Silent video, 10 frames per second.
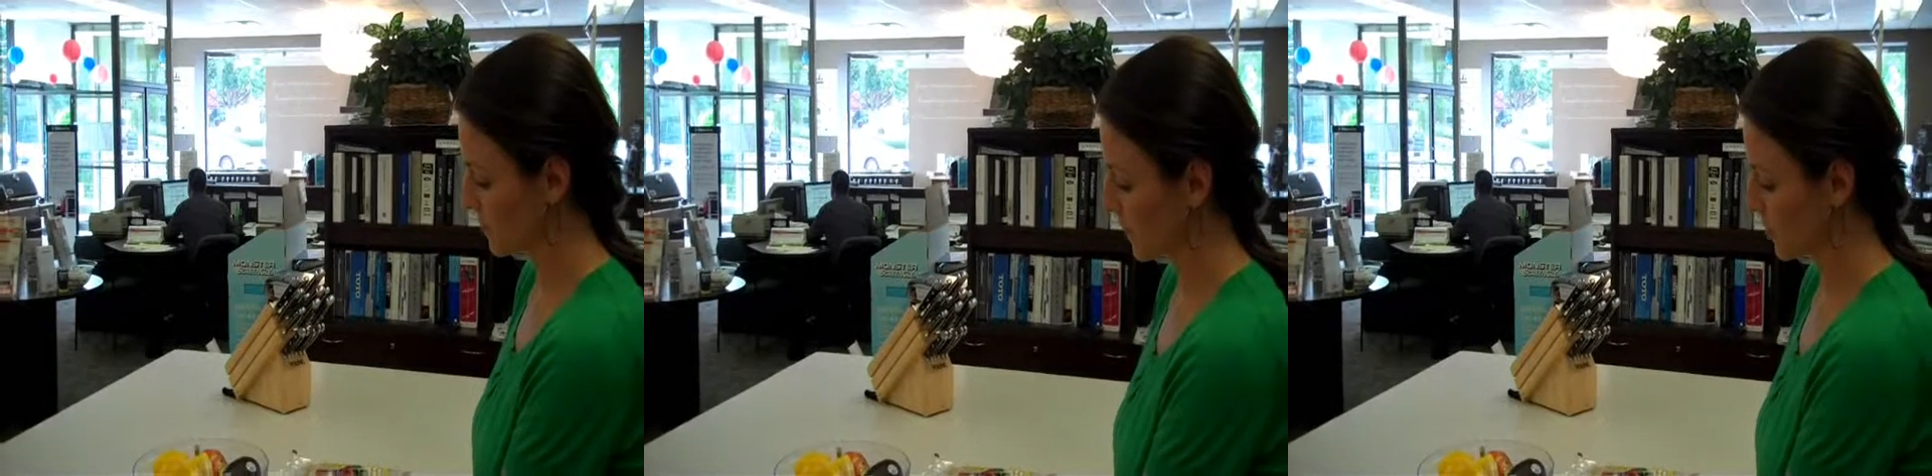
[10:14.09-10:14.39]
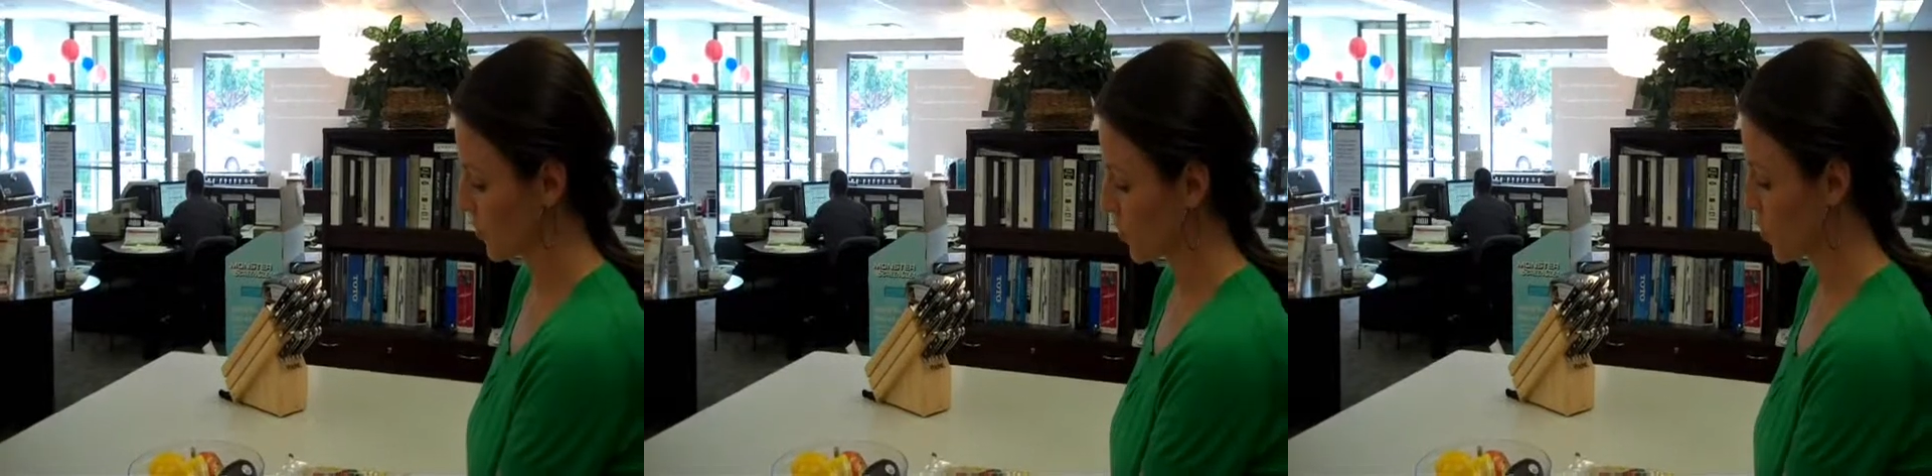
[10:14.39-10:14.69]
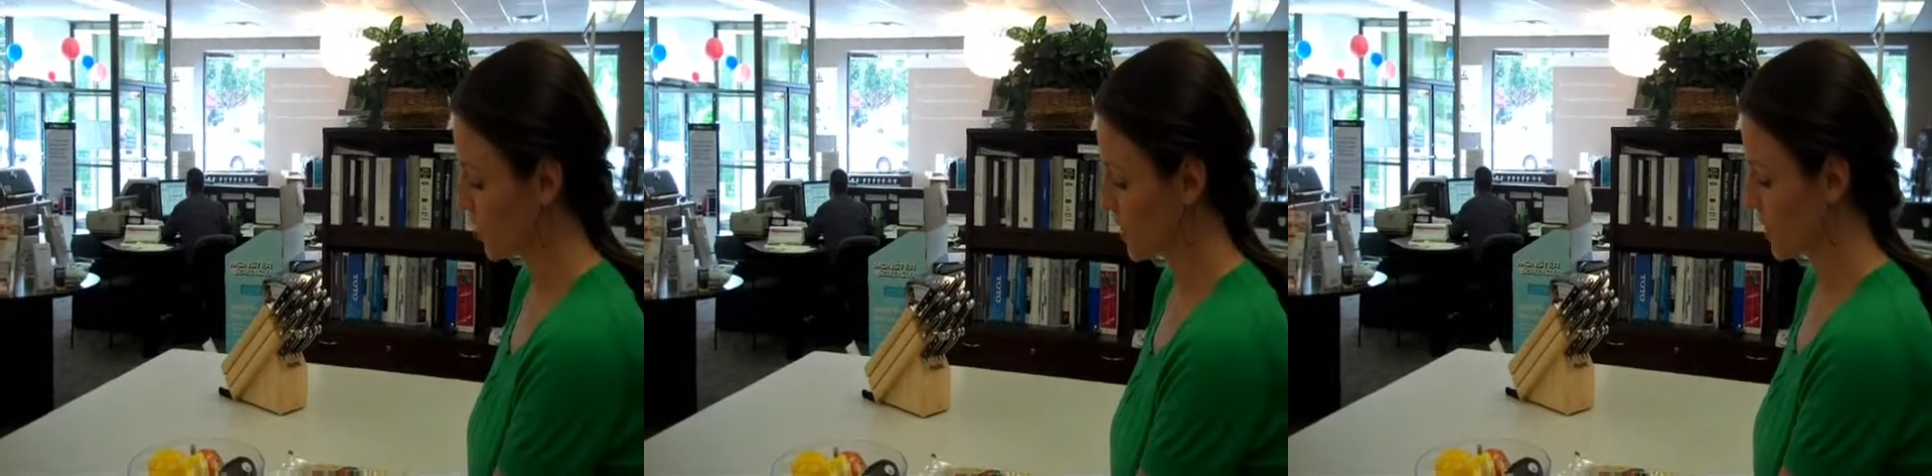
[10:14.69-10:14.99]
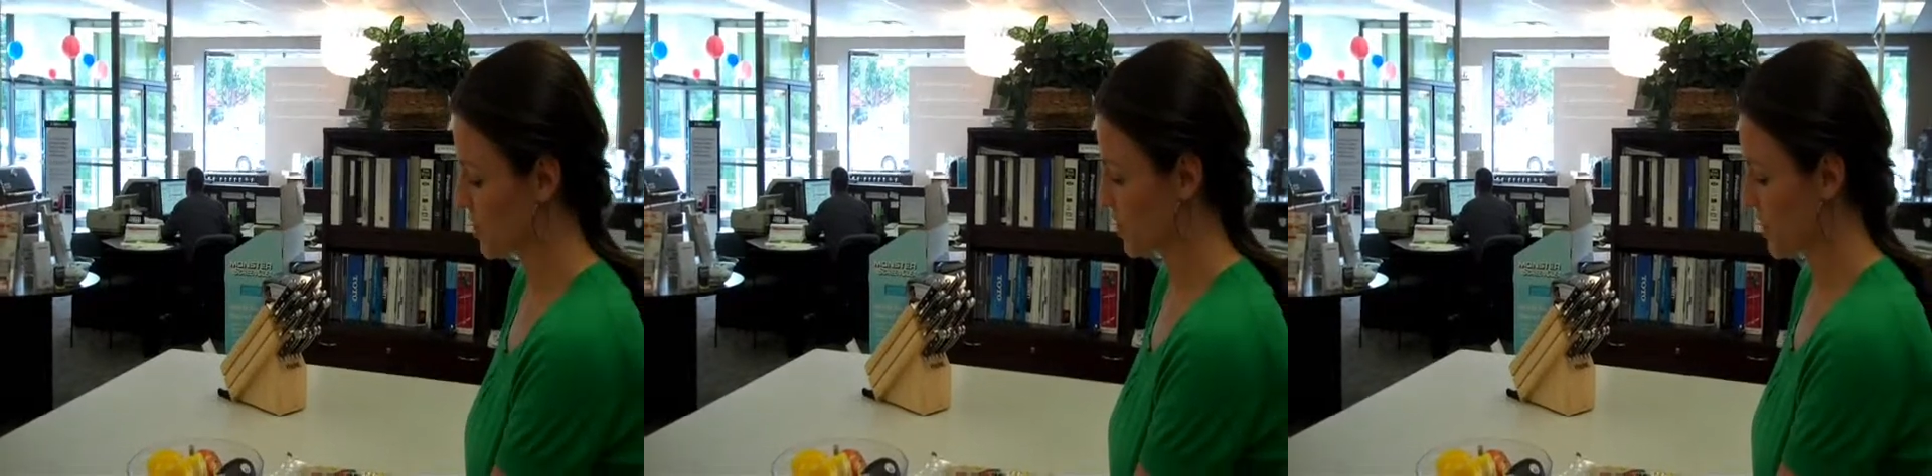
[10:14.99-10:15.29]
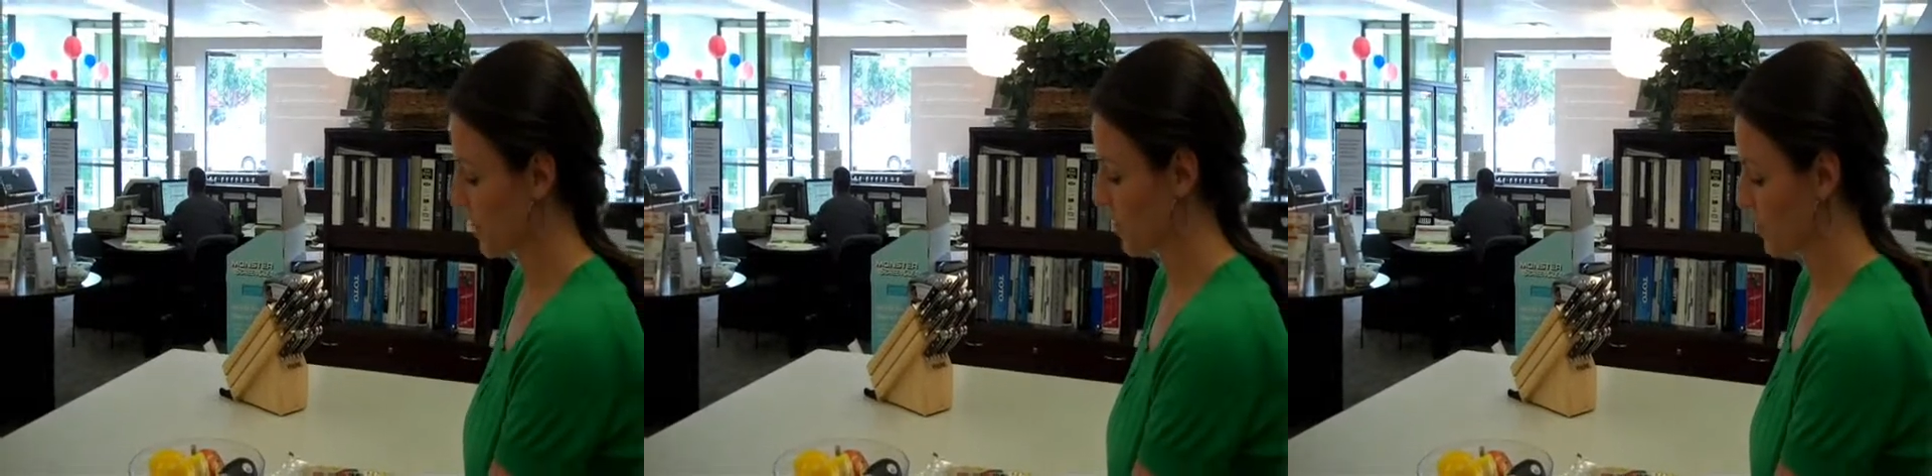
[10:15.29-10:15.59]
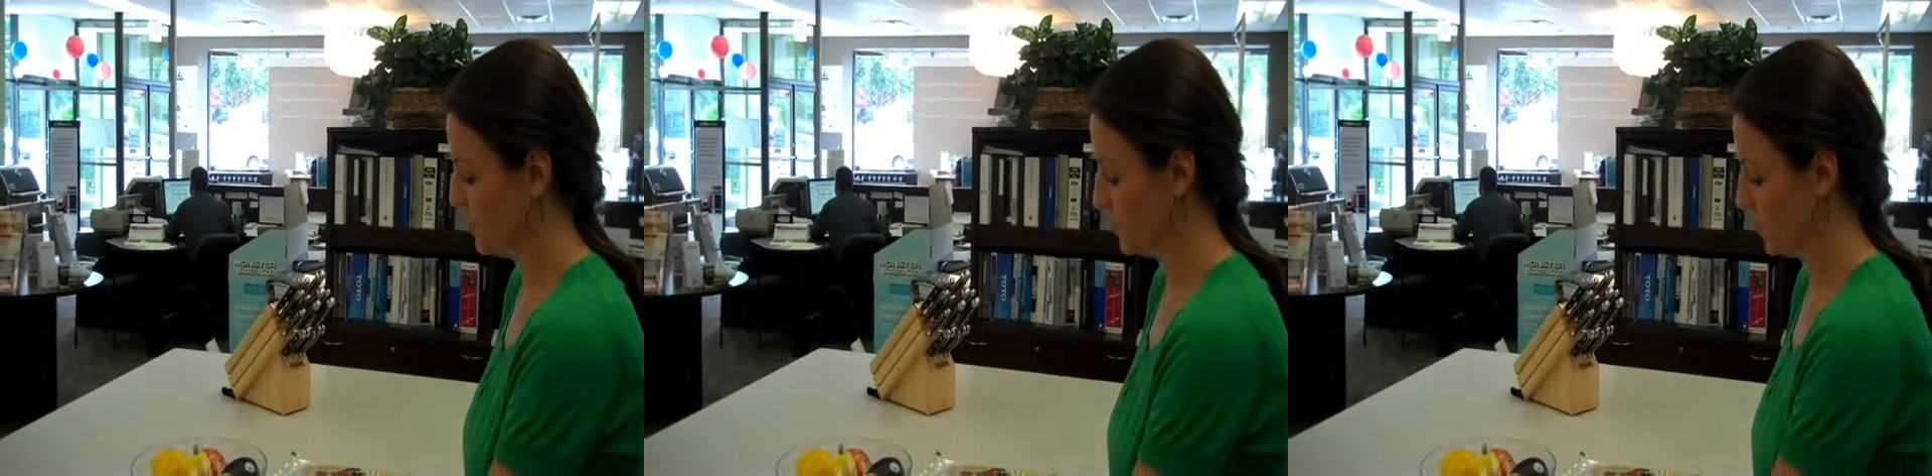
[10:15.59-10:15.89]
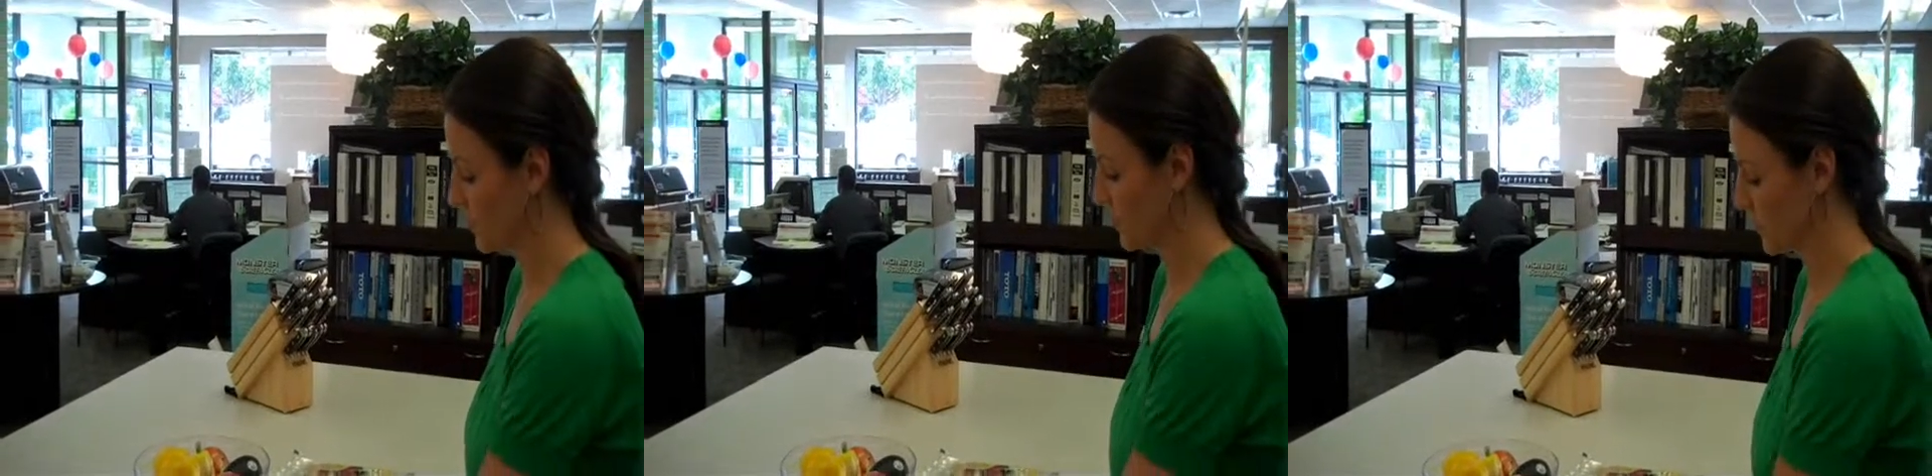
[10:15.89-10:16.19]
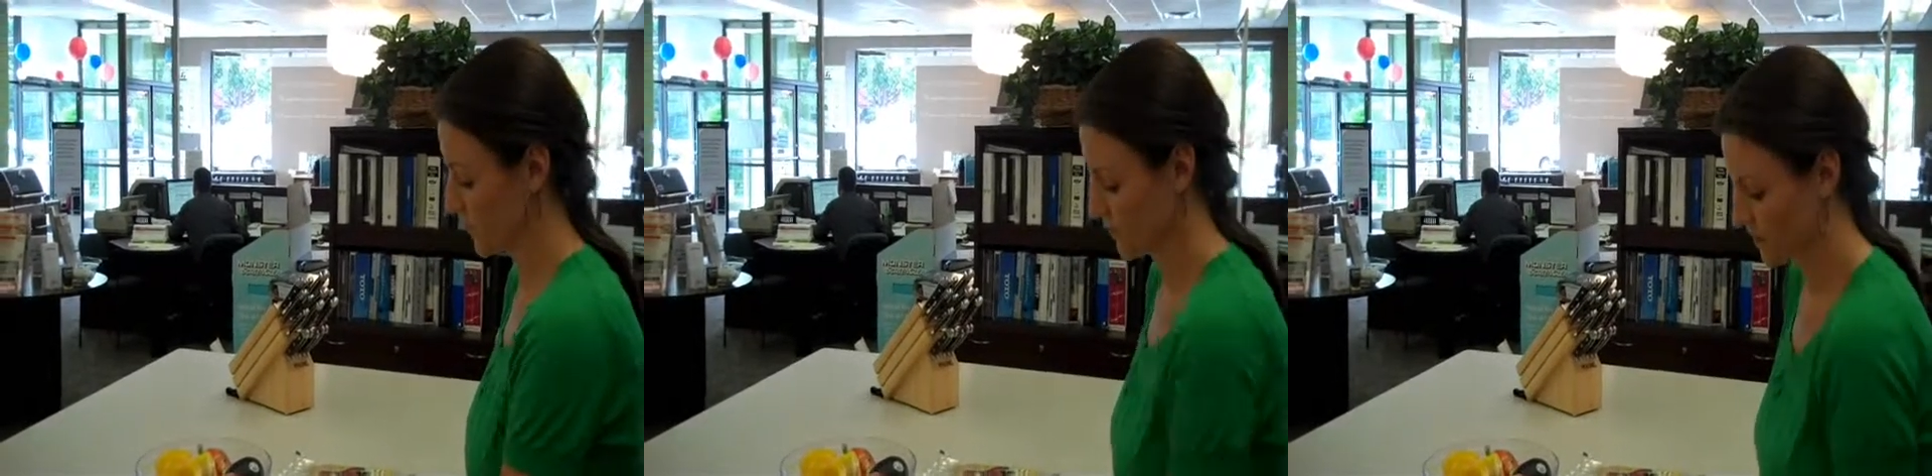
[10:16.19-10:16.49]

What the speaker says: I don't know, 1/4 inch of that goat cheese,